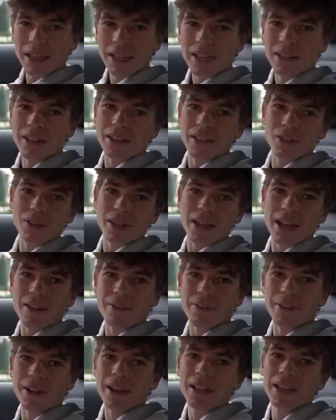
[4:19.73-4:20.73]
in a little
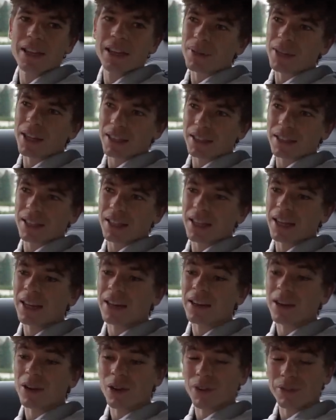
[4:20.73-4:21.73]
cafe next to there.
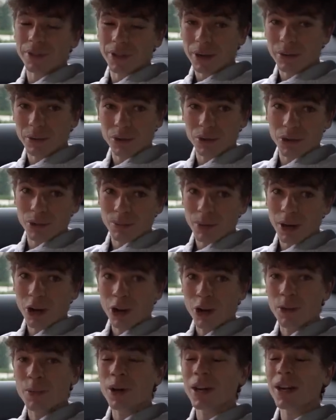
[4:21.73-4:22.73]
And often I would do my
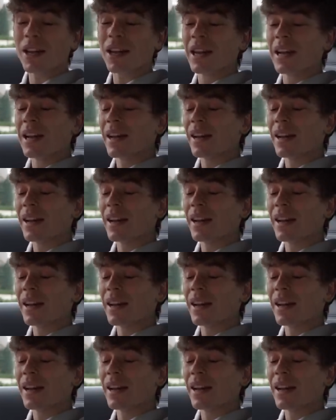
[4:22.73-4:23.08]
homework.